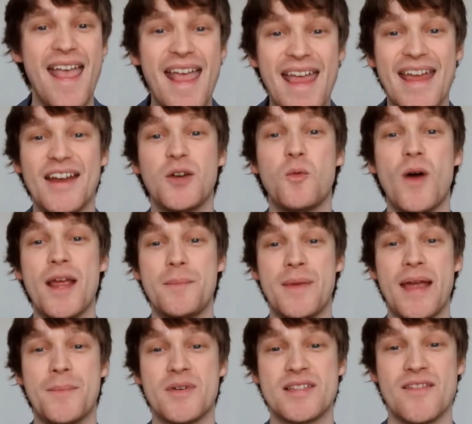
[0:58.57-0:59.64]
and white
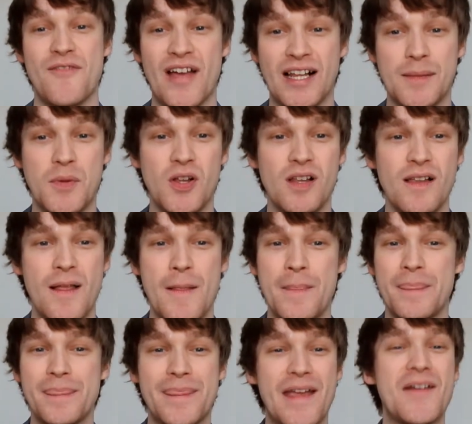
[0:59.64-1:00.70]
papers available,
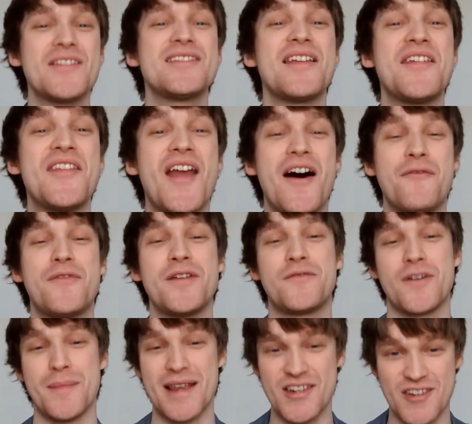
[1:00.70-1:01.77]
there is enough
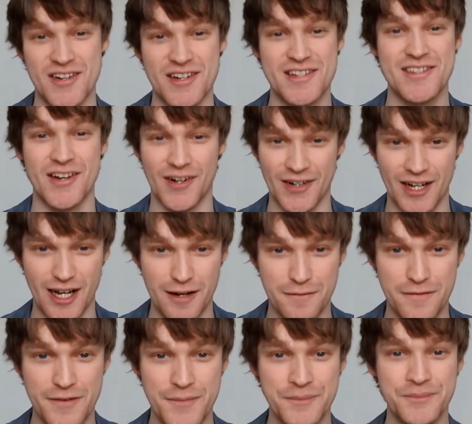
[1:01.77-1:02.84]
information to start off.
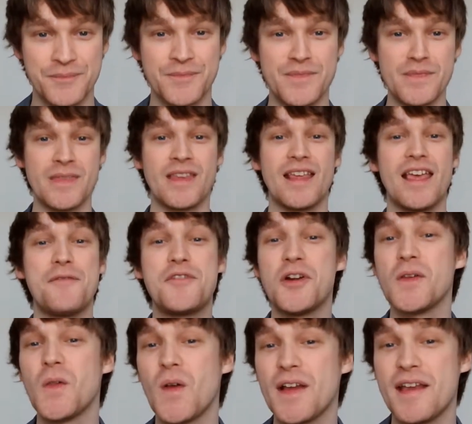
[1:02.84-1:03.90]
If
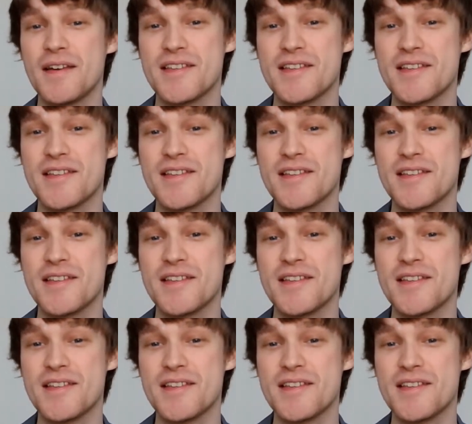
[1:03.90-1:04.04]
you're looking